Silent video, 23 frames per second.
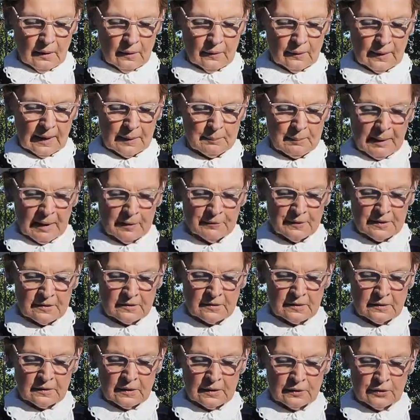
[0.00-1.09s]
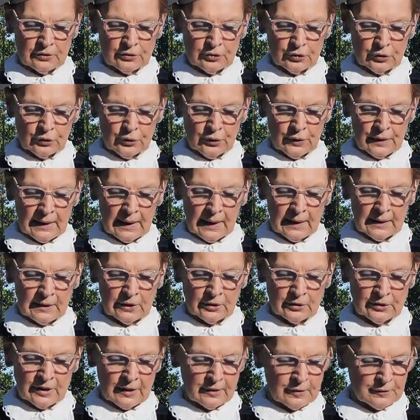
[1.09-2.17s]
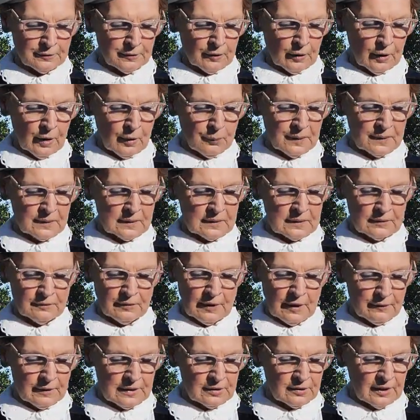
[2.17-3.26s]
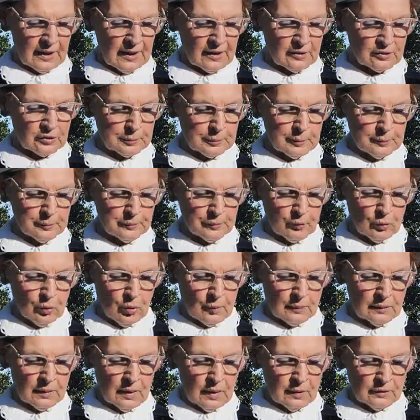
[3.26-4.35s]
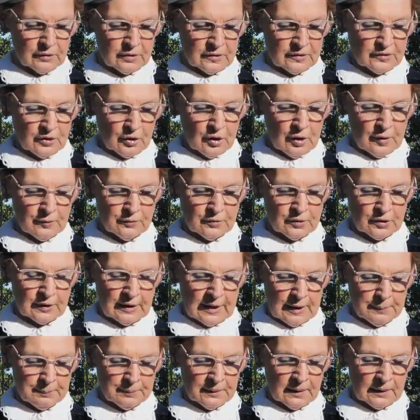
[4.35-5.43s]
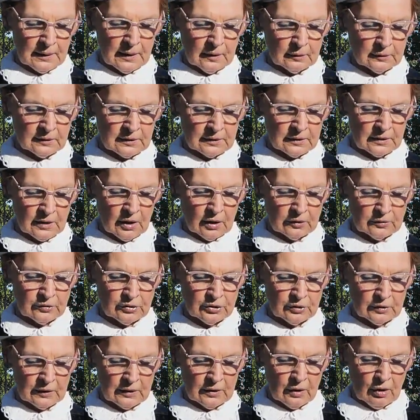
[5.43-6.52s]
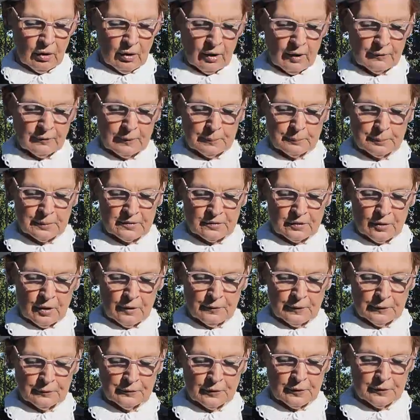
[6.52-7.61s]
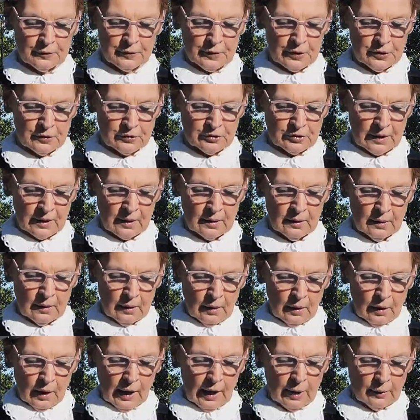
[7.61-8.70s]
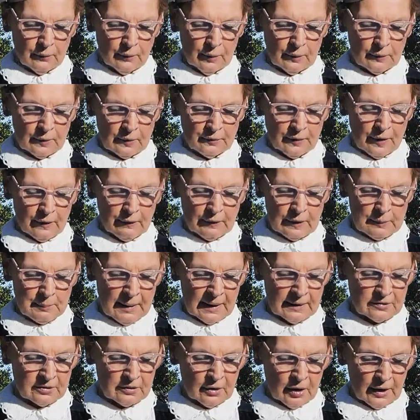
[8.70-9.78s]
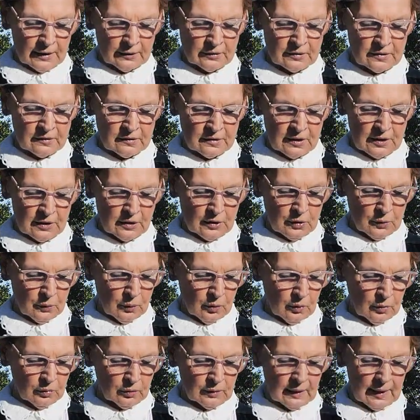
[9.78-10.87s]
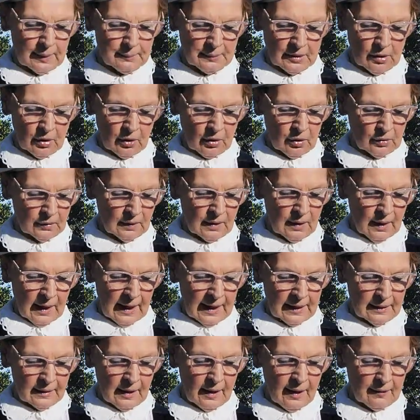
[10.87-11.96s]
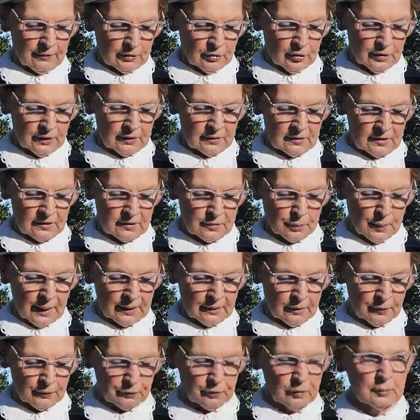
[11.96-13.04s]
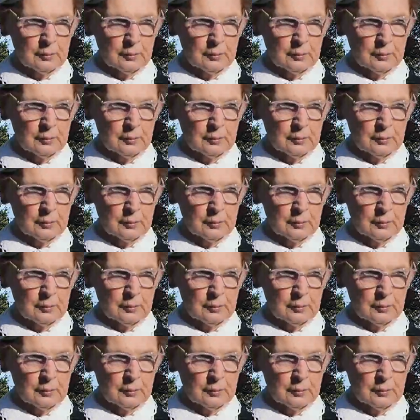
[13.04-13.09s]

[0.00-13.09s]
They may visit, enjoy, and identify with very tangible form to serve to keep the Celtic culture alive and preserve it for future. And we would very much like to see you all come along and have a look at this wonderful